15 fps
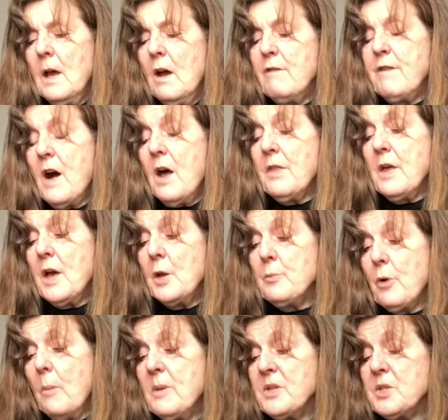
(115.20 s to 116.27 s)
Her father had
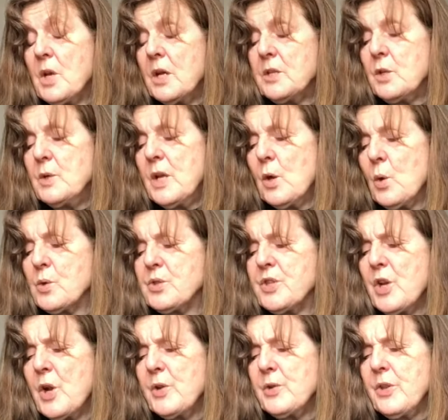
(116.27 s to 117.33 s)
promised her to Nikos
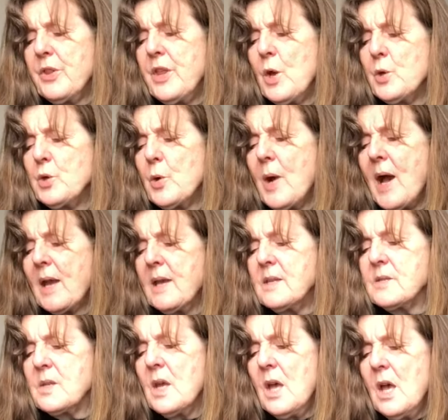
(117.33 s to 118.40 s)

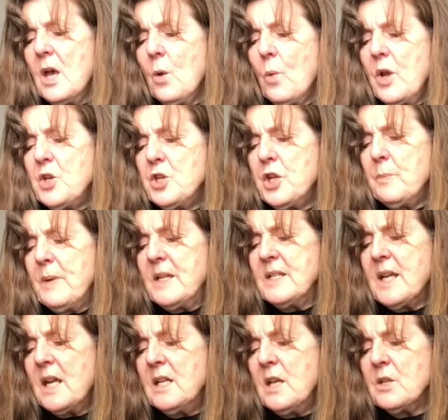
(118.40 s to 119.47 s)
Theodorakis when she had been
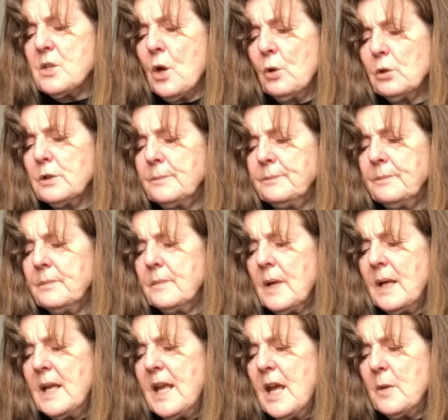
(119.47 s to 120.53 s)
10 years old,
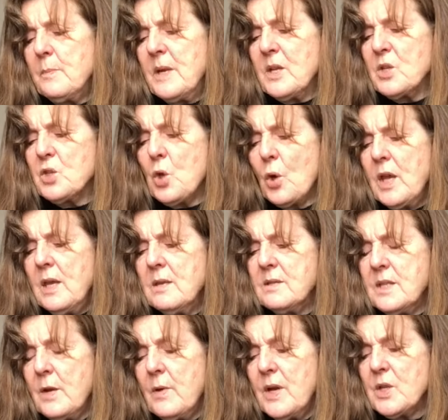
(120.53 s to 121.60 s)
and he had been a stocky,
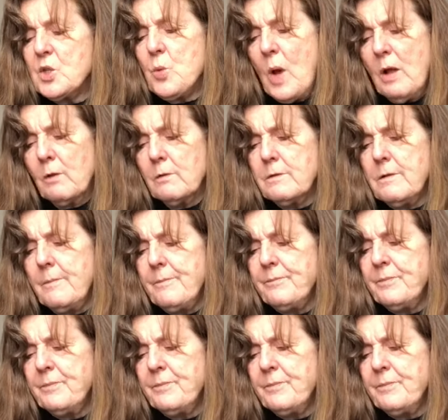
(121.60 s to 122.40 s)
serious 12,